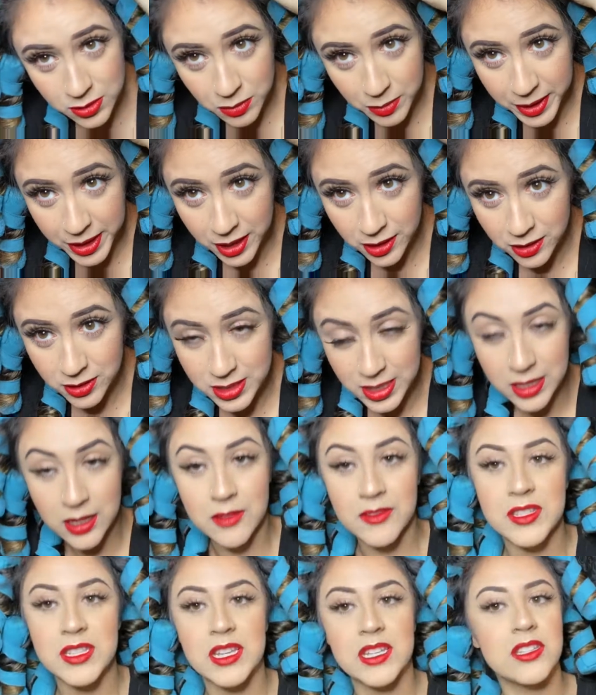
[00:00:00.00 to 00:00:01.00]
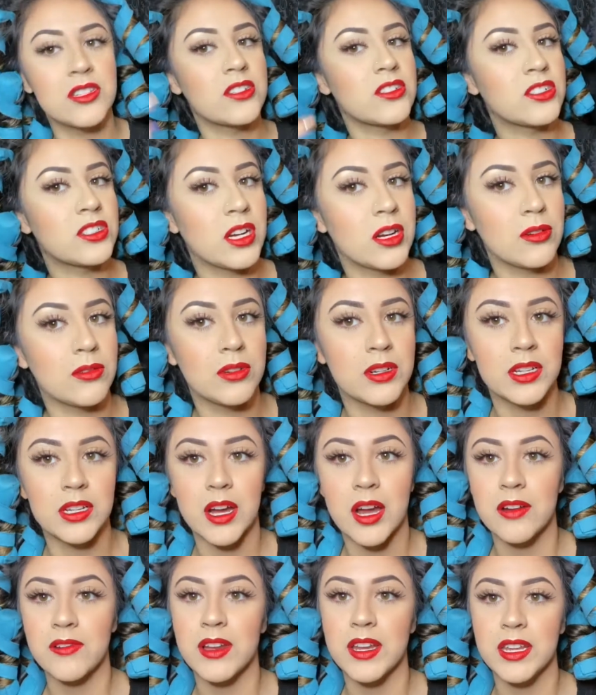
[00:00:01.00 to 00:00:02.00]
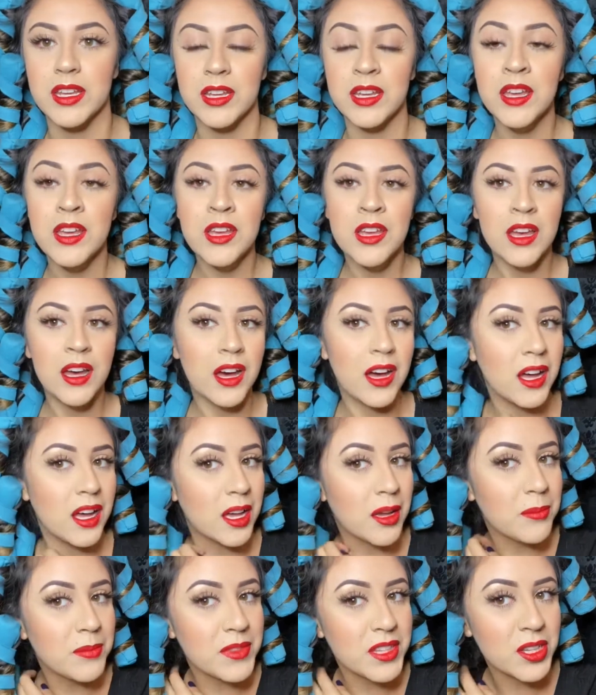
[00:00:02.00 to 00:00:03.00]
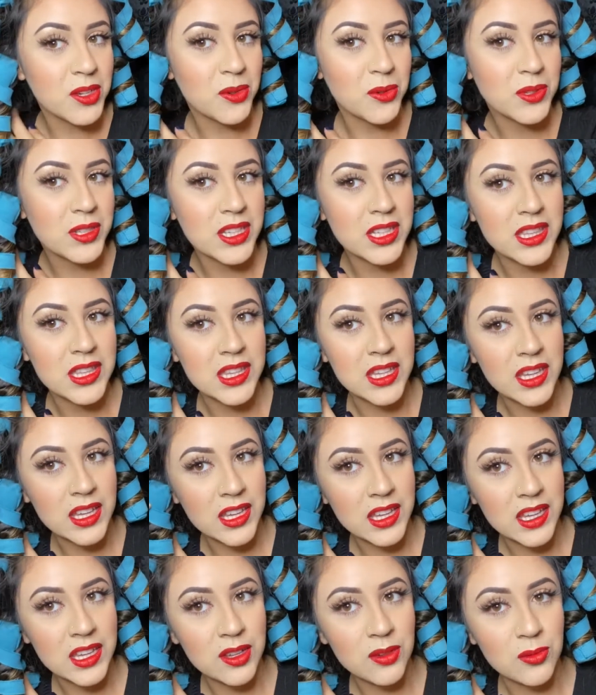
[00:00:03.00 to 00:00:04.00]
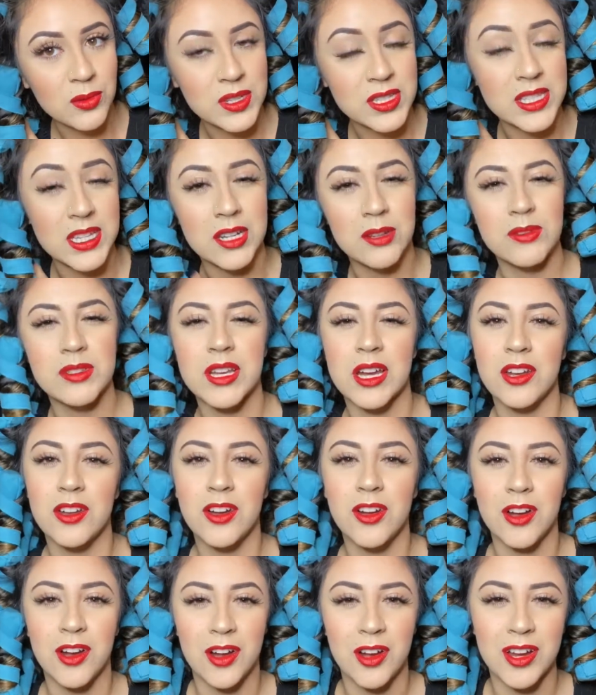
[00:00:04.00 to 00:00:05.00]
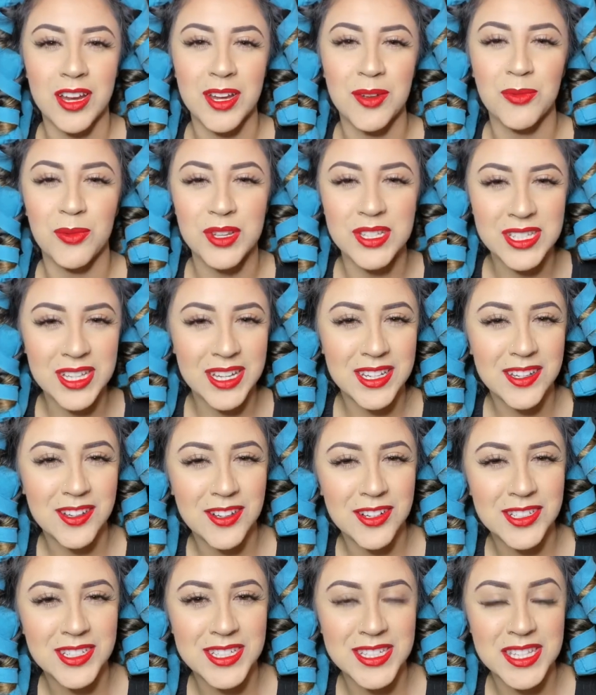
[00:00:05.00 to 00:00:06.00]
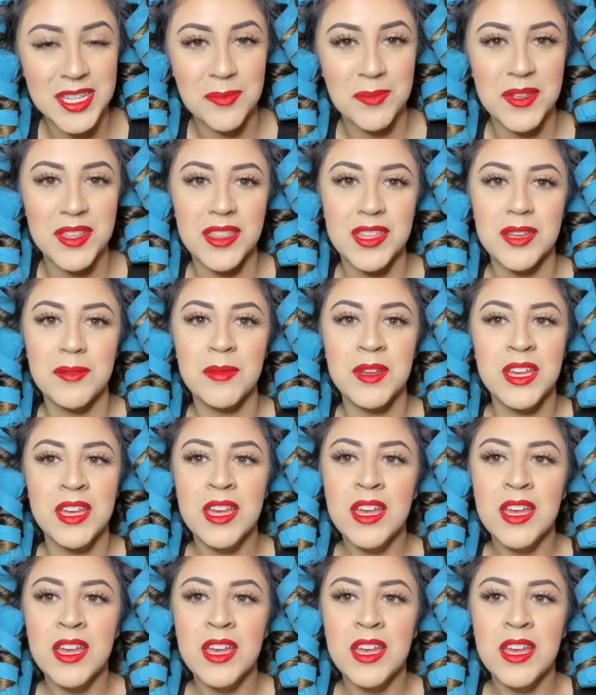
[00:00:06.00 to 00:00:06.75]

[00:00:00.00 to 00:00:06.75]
what my hair looks like. Obviously I took a shower, got ready. The only thing was that it was kind of hard. It was kind of hard to sleep in them.